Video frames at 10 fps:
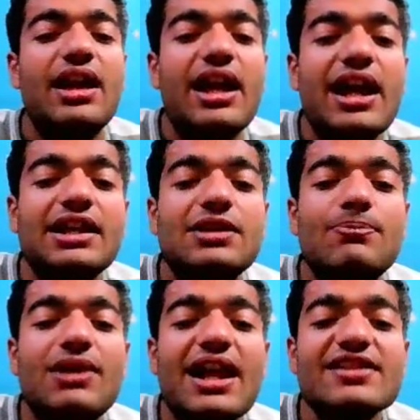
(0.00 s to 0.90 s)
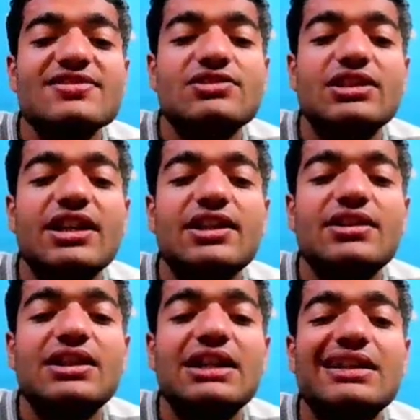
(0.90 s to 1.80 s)
and the black
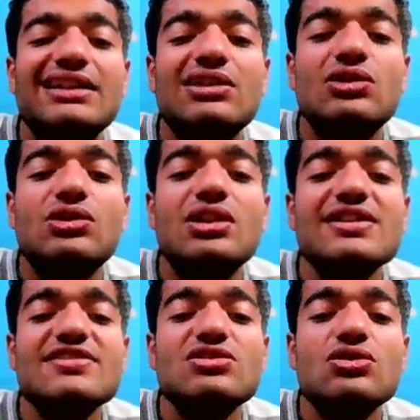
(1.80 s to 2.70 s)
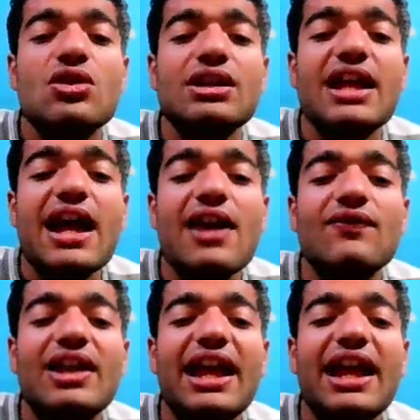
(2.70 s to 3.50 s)
king does not have